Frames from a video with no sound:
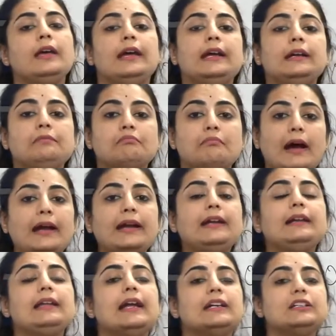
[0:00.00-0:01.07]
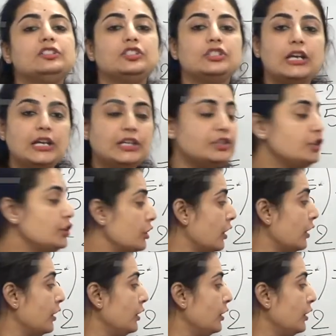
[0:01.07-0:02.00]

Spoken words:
it might get changed